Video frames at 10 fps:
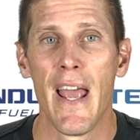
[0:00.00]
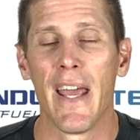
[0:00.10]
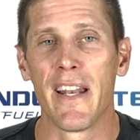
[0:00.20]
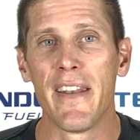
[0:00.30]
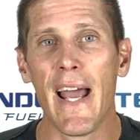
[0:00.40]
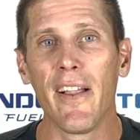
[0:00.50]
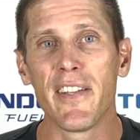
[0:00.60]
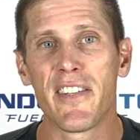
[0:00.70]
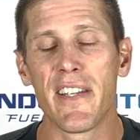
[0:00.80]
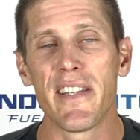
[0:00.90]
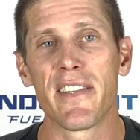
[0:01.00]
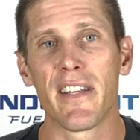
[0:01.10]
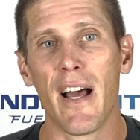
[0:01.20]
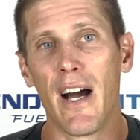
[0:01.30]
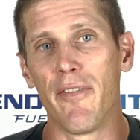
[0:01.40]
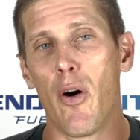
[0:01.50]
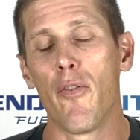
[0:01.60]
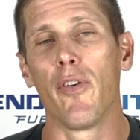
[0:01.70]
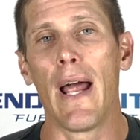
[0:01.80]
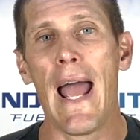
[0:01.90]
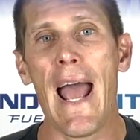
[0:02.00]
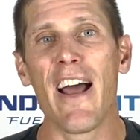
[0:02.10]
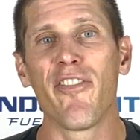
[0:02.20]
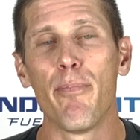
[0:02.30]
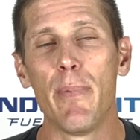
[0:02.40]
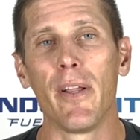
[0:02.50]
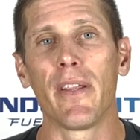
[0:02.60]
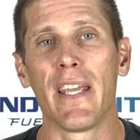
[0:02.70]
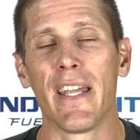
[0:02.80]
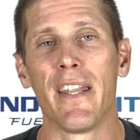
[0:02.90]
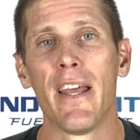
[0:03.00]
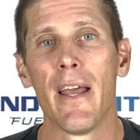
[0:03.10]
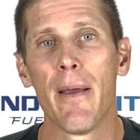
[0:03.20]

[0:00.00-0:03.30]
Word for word: An analysis of over a half million